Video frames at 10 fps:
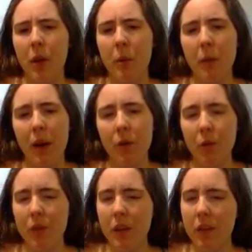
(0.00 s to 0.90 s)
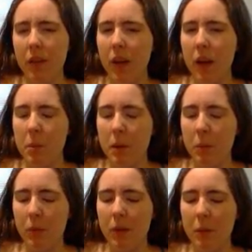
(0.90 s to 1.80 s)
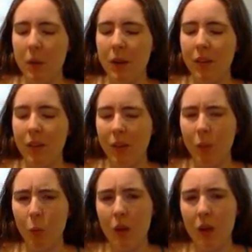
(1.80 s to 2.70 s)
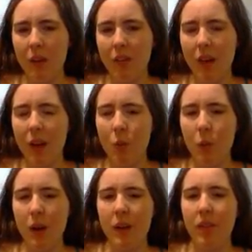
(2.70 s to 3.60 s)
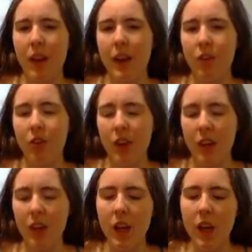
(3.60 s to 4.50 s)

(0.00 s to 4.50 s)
I don't think a lot of people did because it's not quite as actiony